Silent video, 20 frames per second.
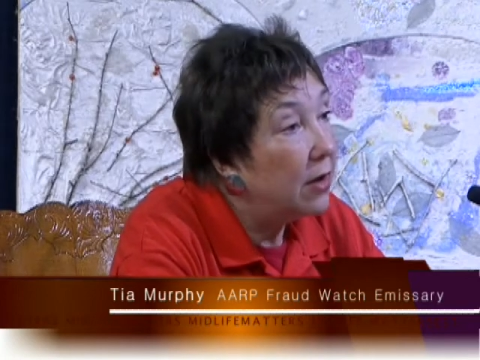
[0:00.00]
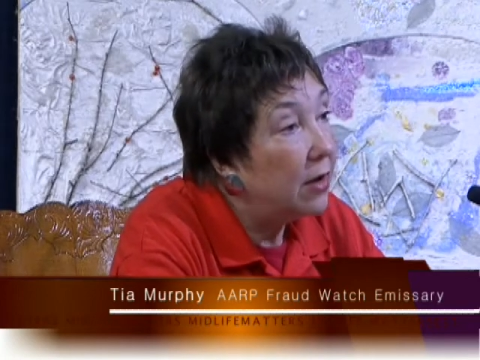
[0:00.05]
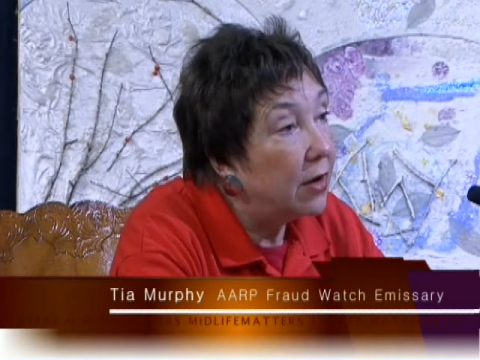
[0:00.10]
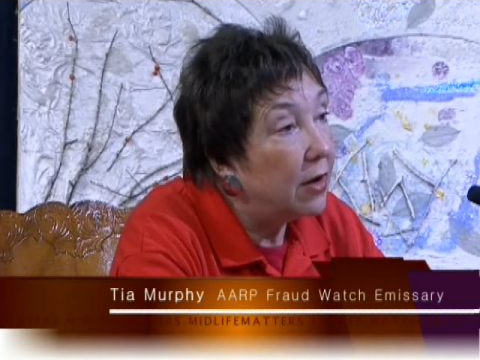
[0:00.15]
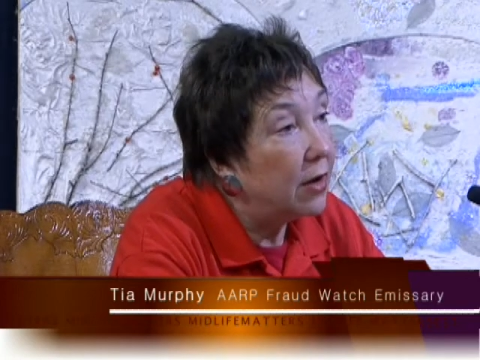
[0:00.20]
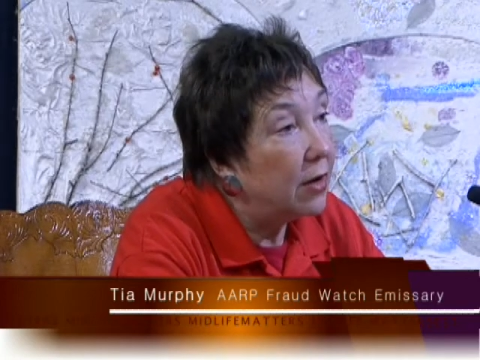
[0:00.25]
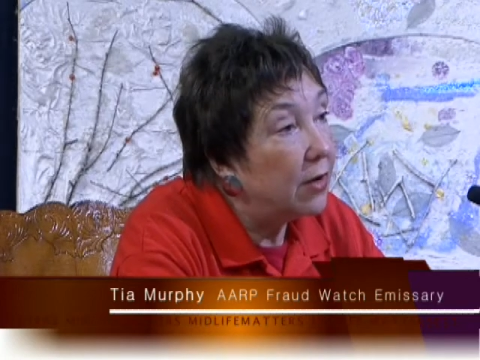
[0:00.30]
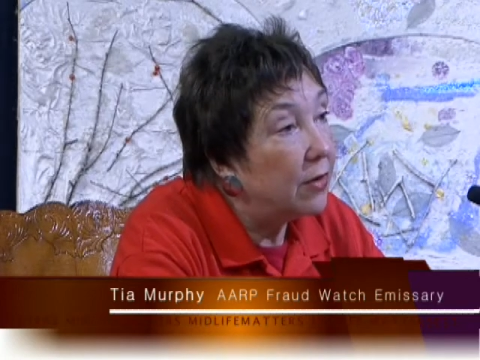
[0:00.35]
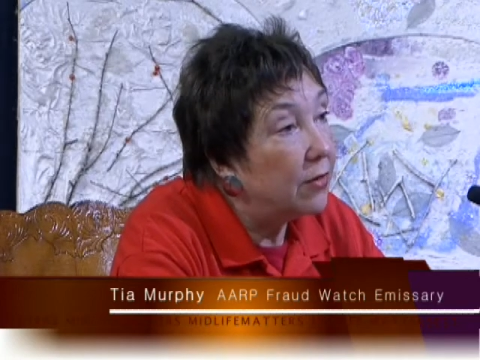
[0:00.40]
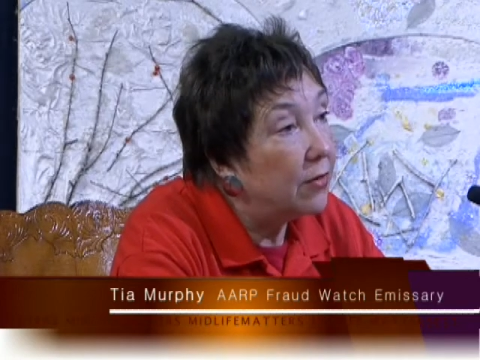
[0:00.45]

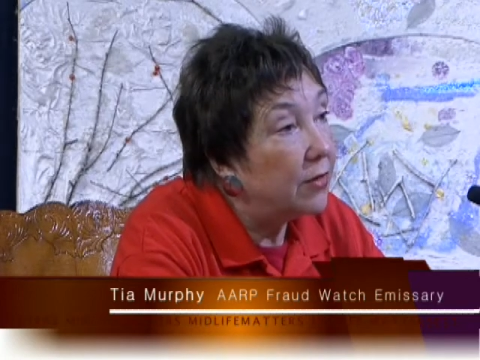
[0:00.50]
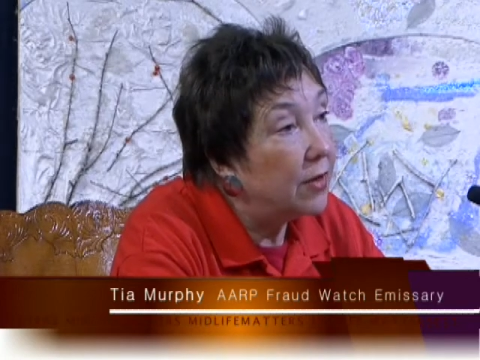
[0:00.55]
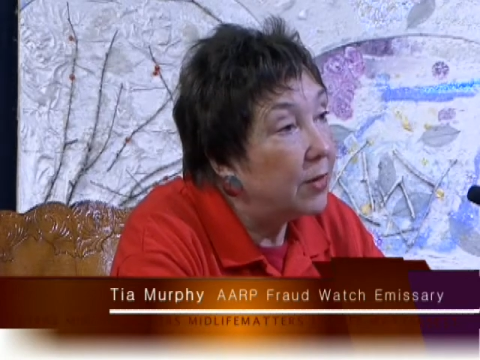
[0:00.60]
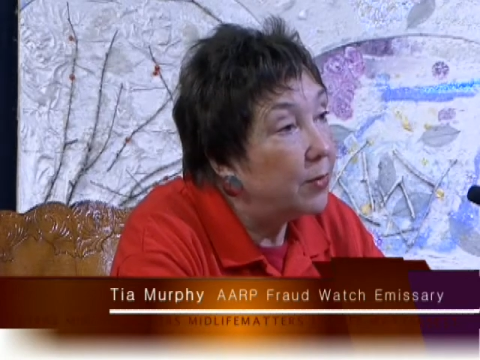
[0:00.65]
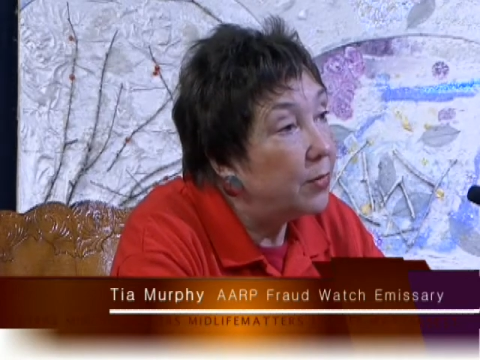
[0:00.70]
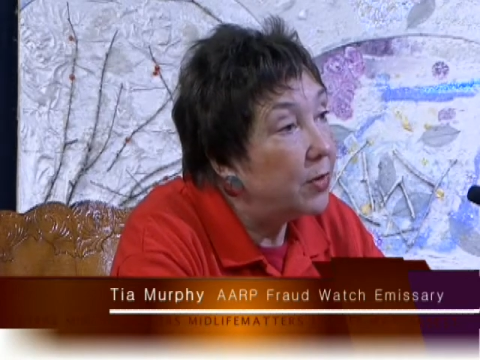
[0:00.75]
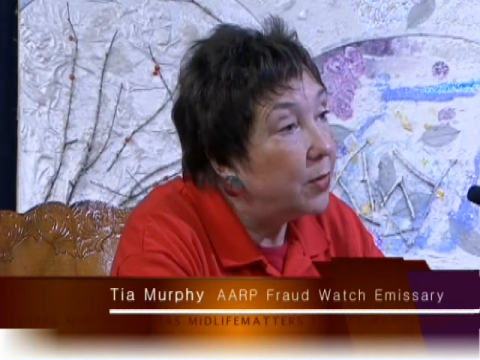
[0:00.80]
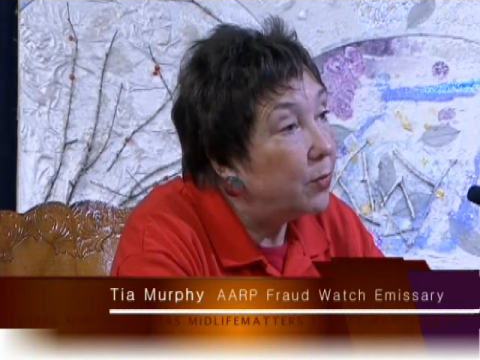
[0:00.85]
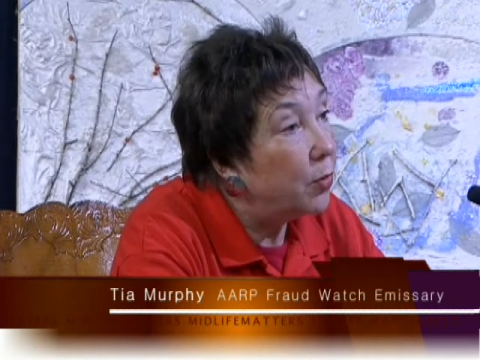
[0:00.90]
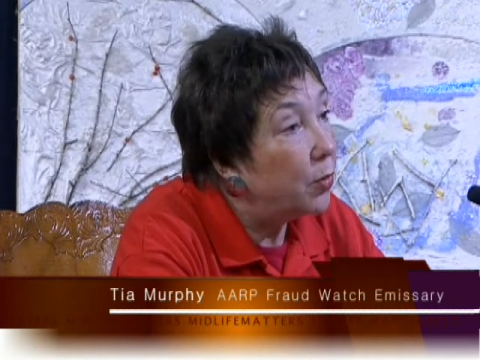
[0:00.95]

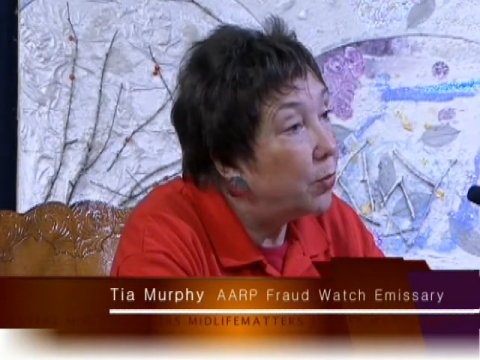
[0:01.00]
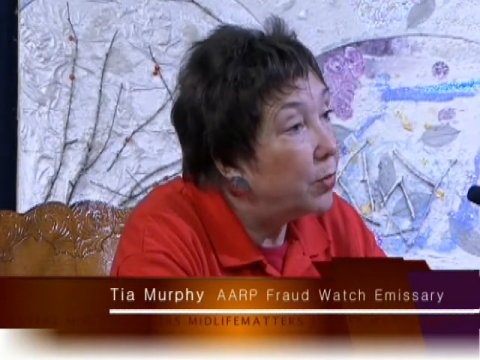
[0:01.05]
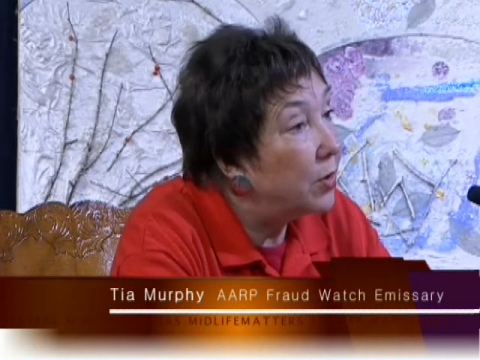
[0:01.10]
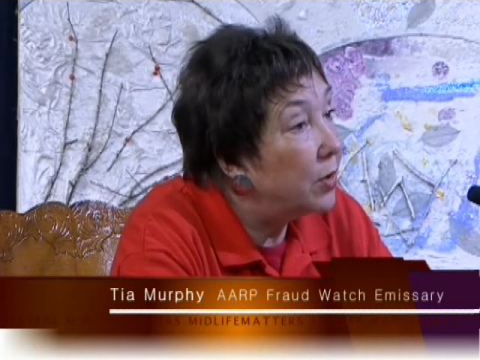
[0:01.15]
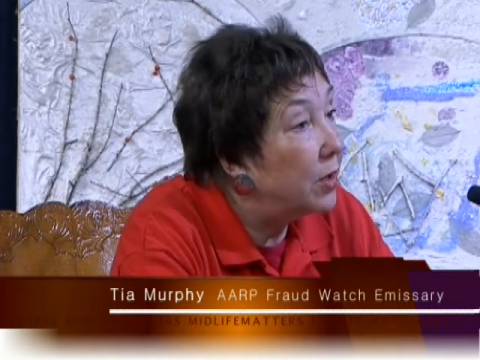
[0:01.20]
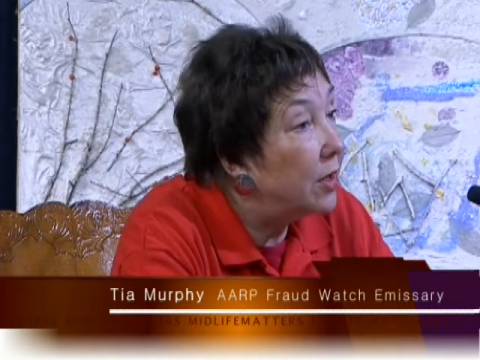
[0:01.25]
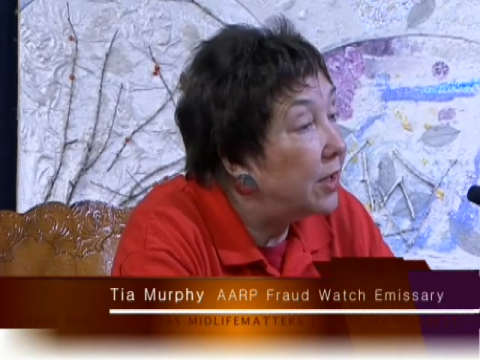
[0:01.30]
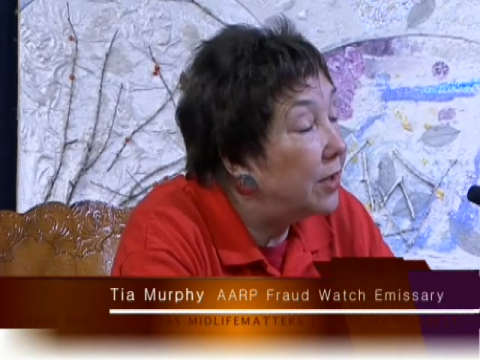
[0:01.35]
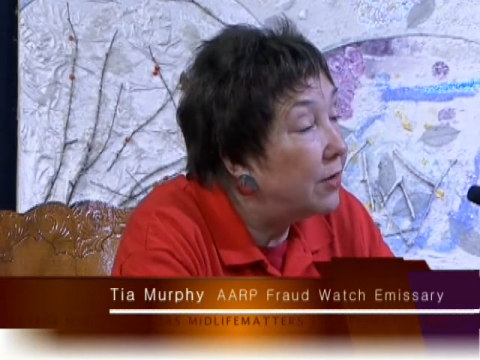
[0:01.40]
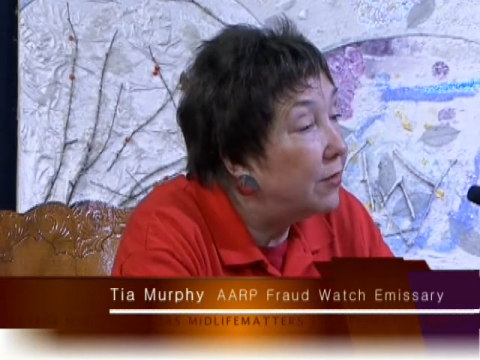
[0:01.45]
that people
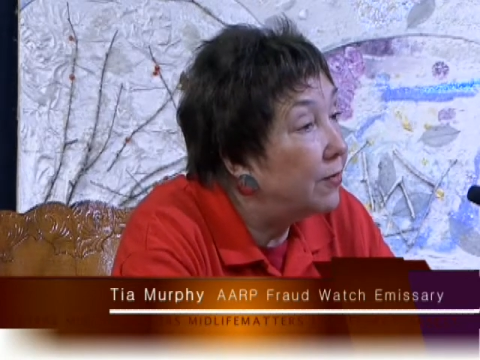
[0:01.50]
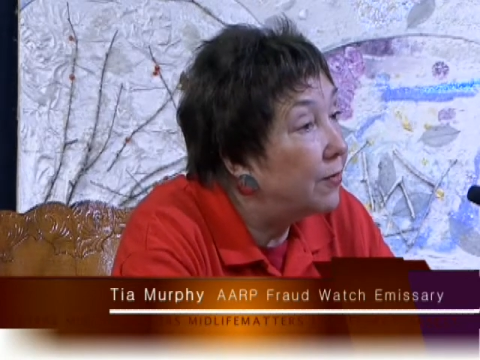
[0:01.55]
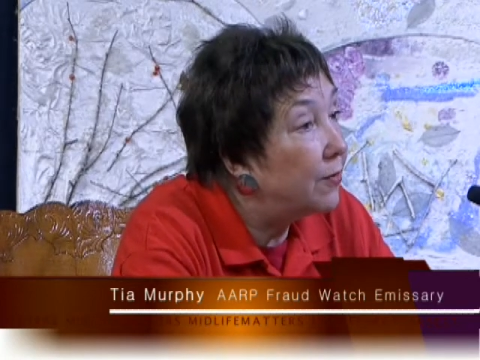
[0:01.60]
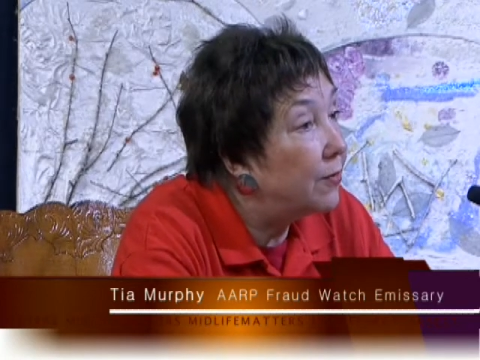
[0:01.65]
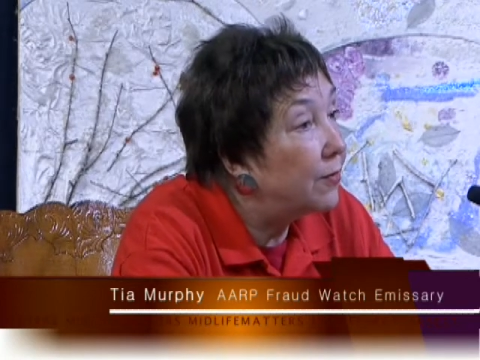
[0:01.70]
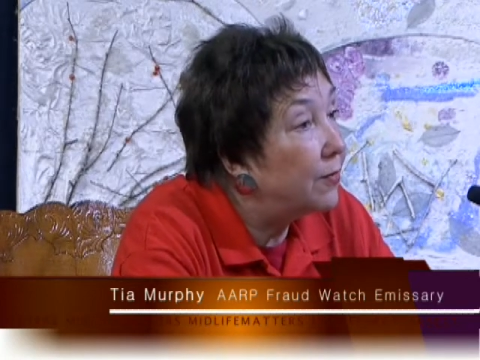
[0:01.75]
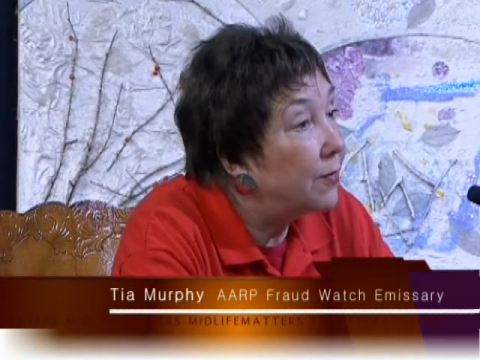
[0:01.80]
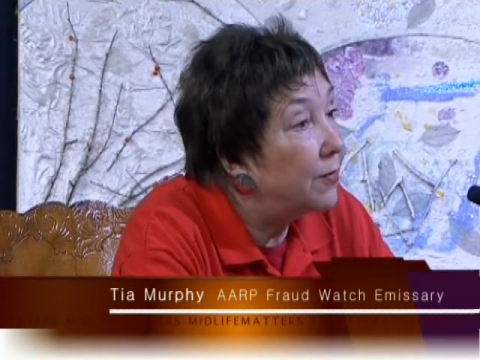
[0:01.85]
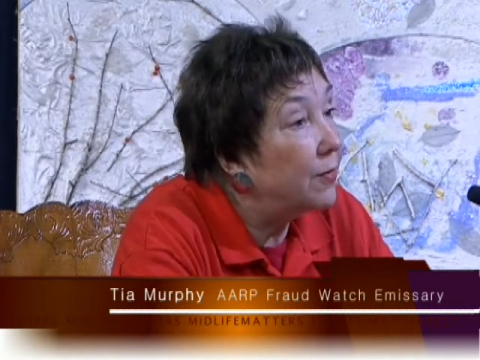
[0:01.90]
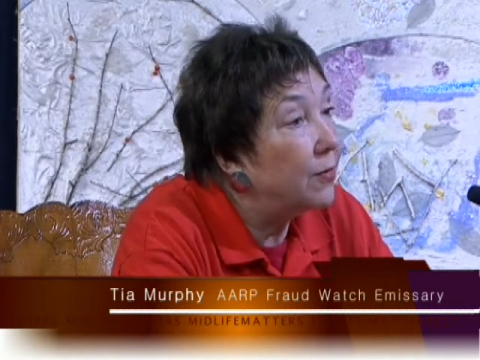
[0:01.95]

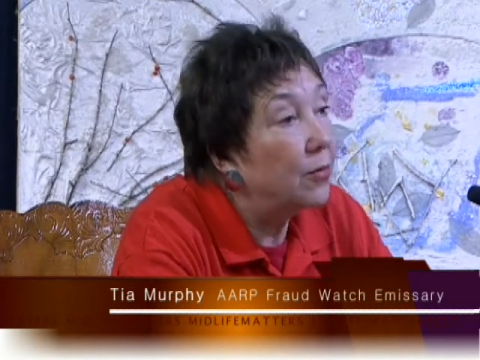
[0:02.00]
believe